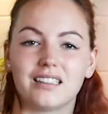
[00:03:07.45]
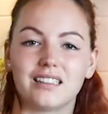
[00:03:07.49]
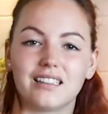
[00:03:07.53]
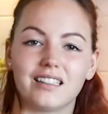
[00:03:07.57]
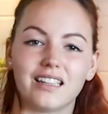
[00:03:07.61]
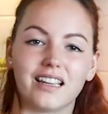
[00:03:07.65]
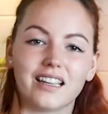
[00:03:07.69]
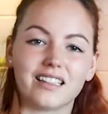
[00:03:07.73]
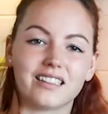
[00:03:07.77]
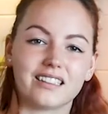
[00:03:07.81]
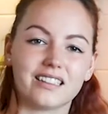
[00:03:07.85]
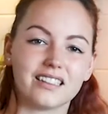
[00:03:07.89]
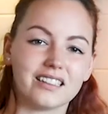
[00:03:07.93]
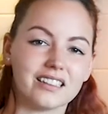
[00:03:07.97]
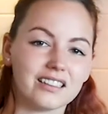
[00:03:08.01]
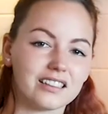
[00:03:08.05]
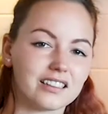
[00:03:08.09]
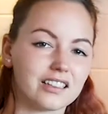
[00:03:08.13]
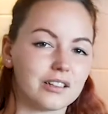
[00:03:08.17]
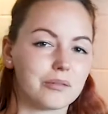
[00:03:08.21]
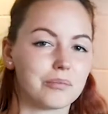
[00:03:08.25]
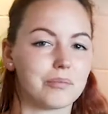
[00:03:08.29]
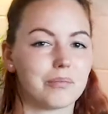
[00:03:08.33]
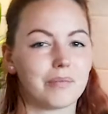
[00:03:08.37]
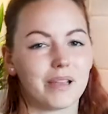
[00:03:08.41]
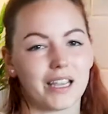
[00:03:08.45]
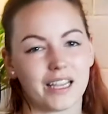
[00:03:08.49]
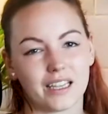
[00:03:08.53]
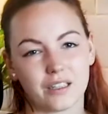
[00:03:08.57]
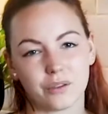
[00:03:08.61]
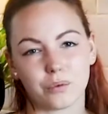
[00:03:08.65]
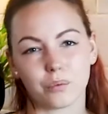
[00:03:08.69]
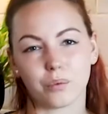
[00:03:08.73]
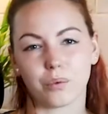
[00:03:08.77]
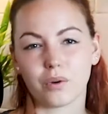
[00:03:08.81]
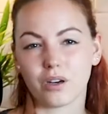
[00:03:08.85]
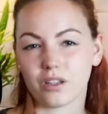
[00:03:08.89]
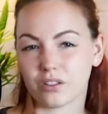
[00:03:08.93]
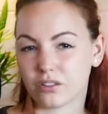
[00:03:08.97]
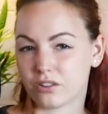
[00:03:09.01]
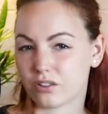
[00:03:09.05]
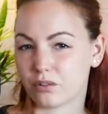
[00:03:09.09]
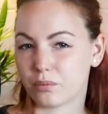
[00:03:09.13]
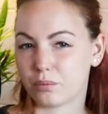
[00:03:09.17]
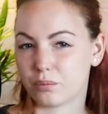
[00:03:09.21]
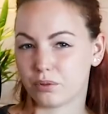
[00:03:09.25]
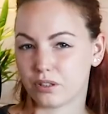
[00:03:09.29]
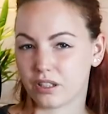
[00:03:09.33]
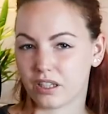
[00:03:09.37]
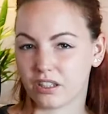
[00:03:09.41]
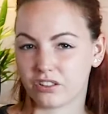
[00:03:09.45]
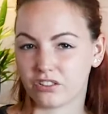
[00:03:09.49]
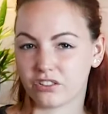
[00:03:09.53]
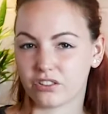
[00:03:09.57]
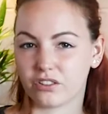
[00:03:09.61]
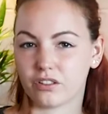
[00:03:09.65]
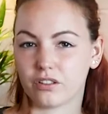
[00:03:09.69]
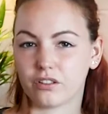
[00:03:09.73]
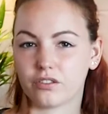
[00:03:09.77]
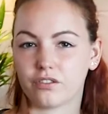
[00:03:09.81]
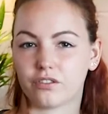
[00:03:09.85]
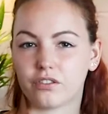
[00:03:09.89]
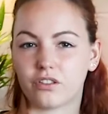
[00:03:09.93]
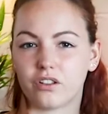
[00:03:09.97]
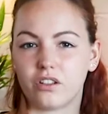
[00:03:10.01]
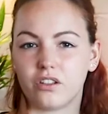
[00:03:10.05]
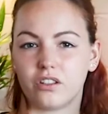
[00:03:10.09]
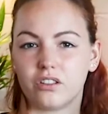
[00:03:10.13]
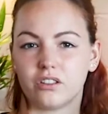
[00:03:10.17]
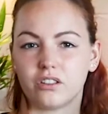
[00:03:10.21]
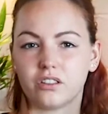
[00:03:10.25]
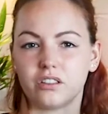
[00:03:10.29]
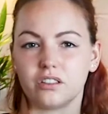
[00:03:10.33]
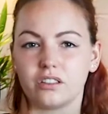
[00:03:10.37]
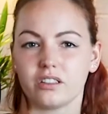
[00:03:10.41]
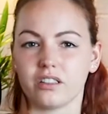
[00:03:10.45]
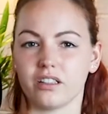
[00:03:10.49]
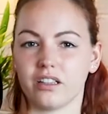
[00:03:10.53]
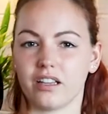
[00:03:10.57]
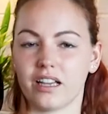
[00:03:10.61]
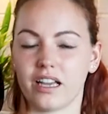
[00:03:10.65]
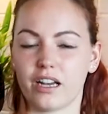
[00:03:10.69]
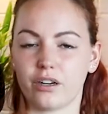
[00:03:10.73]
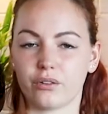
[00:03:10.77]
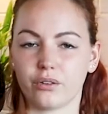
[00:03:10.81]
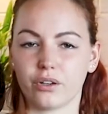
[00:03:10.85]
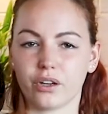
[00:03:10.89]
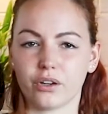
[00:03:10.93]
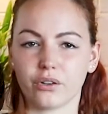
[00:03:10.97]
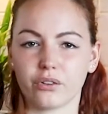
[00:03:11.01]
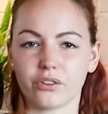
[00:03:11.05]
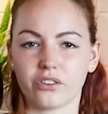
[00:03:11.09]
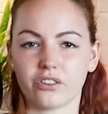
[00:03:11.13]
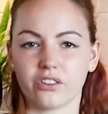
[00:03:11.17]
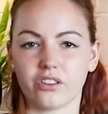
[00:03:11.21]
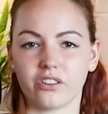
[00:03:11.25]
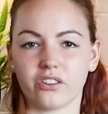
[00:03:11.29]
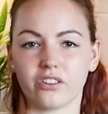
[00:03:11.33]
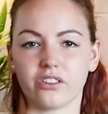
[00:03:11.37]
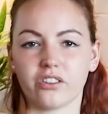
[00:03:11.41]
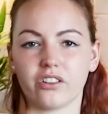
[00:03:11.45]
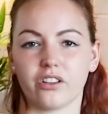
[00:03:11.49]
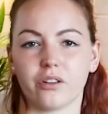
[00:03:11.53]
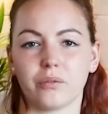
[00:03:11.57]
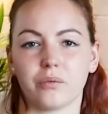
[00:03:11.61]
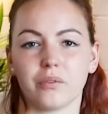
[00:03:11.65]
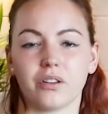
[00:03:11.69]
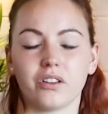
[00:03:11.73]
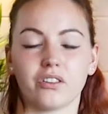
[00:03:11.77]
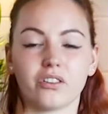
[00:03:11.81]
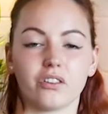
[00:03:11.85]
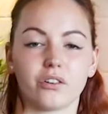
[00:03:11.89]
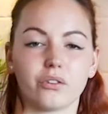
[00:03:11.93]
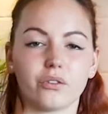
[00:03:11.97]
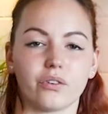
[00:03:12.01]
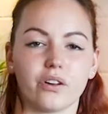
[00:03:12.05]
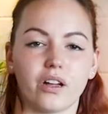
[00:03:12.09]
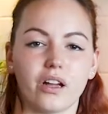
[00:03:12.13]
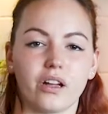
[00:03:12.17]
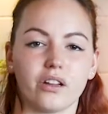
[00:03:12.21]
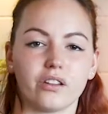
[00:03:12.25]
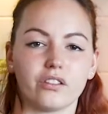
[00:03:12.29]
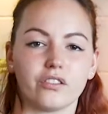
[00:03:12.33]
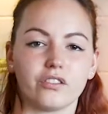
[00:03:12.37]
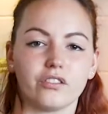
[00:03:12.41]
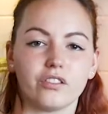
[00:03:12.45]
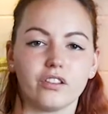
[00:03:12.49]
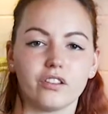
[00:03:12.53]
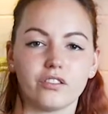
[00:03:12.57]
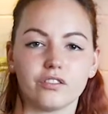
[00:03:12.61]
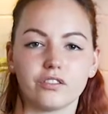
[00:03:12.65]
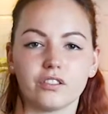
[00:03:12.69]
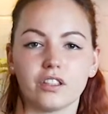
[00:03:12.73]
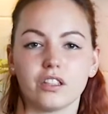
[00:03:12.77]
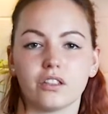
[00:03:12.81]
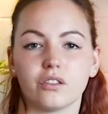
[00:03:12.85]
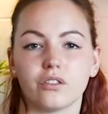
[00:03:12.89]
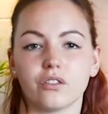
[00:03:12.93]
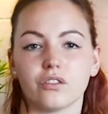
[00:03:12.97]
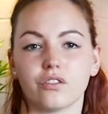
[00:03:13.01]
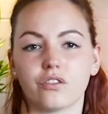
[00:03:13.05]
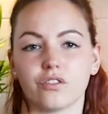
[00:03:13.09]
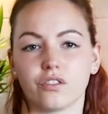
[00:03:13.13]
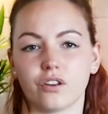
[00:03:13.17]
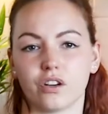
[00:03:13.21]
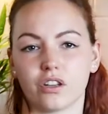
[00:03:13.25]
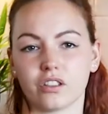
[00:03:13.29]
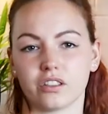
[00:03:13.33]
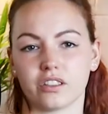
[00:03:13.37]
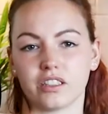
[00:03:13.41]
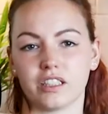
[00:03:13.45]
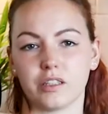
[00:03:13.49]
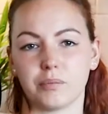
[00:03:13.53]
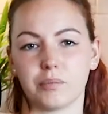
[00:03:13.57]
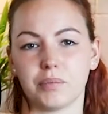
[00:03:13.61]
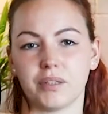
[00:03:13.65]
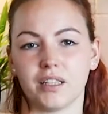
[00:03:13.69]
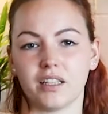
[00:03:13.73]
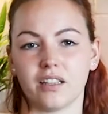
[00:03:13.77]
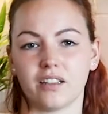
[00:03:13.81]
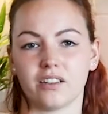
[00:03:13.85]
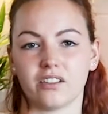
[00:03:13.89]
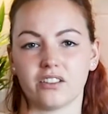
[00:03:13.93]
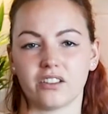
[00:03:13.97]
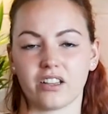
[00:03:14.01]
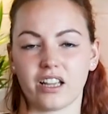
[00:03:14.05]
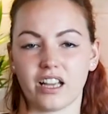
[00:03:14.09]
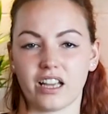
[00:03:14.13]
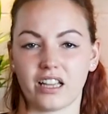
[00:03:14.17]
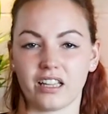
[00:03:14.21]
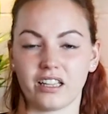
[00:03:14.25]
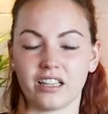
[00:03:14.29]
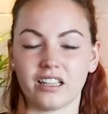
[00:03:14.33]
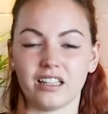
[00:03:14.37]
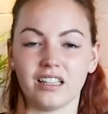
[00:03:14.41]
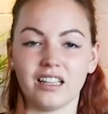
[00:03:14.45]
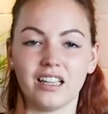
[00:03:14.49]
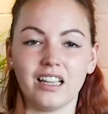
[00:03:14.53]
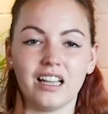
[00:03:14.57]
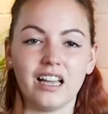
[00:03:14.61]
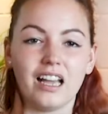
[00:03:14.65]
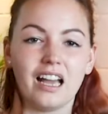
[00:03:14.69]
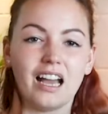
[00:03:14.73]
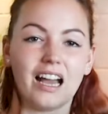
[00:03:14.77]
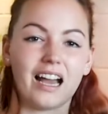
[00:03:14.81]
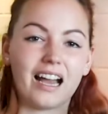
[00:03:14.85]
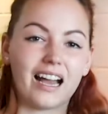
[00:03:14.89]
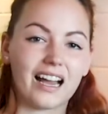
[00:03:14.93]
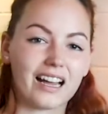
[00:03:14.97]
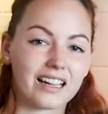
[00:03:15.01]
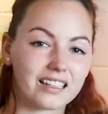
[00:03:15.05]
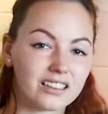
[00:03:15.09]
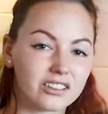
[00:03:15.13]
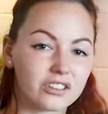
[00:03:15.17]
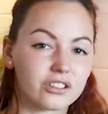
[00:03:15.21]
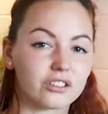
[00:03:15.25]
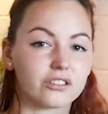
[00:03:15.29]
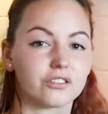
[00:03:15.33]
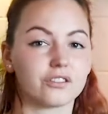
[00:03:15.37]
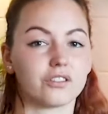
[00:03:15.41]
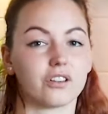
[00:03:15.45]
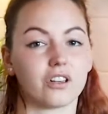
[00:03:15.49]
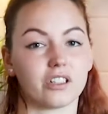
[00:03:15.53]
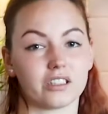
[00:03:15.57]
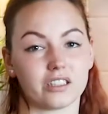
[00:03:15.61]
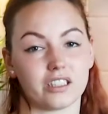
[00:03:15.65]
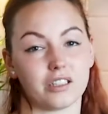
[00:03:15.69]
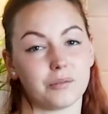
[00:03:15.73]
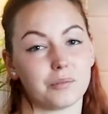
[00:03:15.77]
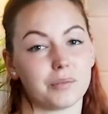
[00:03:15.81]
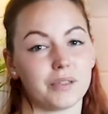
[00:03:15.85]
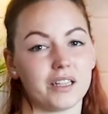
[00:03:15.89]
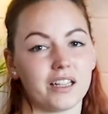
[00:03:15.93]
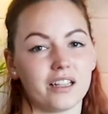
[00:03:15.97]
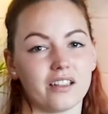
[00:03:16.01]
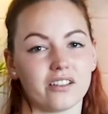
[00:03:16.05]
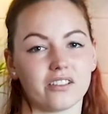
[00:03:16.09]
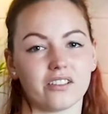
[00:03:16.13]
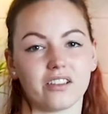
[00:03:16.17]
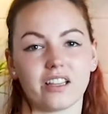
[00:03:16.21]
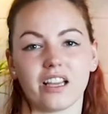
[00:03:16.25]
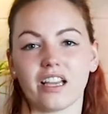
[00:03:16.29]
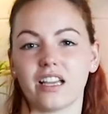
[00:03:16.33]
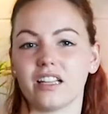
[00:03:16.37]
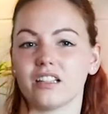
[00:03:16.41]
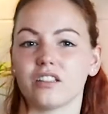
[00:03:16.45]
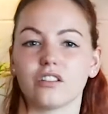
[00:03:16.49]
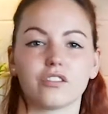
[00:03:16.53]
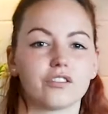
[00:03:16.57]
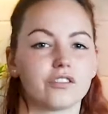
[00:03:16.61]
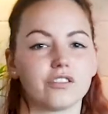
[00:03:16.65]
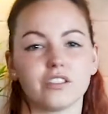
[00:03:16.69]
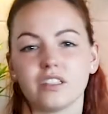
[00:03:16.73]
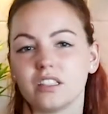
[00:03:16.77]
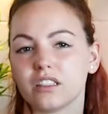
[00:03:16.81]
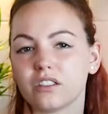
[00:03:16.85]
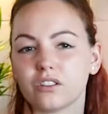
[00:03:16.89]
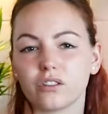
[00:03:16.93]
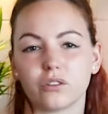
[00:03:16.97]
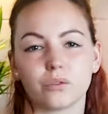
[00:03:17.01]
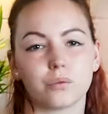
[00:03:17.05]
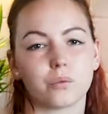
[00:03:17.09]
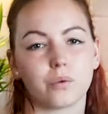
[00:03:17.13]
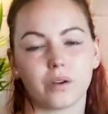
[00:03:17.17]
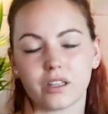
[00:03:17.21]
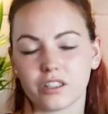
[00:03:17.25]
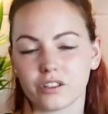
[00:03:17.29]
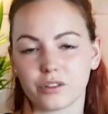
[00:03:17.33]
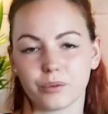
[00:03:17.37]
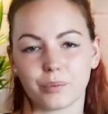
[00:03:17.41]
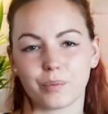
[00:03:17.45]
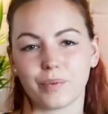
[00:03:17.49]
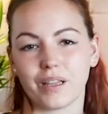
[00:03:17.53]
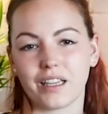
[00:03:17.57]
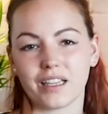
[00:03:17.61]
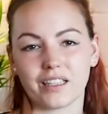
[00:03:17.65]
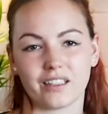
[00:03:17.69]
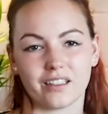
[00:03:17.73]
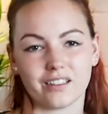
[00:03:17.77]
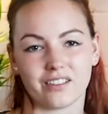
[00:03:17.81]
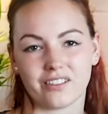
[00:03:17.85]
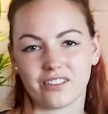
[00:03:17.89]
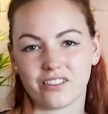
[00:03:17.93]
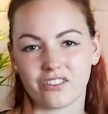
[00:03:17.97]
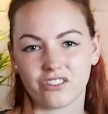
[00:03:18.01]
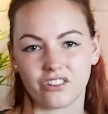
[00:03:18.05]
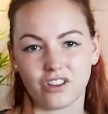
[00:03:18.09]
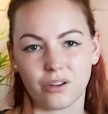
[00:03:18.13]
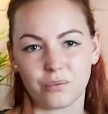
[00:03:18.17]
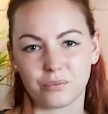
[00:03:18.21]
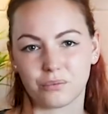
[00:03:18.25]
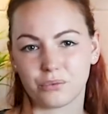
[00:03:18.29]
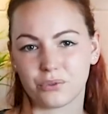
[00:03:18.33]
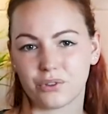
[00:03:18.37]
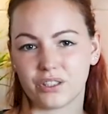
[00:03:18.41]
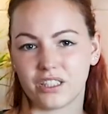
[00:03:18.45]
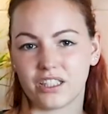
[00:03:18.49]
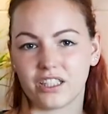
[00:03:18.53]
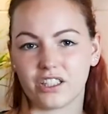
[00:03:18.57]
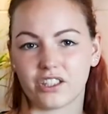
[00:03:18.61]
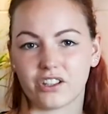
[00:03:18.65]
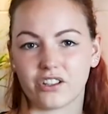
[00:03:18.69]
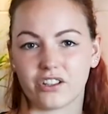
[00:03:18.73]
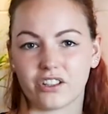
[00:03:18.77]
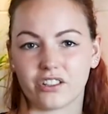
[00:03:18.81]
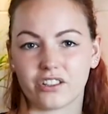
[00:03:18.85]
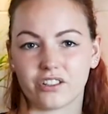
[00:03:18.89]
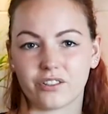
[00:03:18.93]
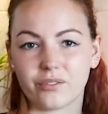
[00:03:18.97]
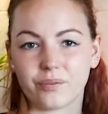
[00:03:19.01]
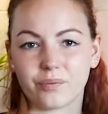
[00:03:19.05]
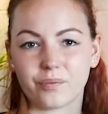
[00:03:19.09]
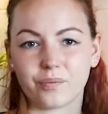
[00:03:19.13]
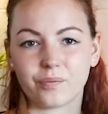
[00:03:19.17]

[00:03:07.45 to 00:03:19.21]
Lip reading: The ideal main water pressure for the RO system is around 50 to 40 psi. Under 40 psi, the filter won't make its job really good.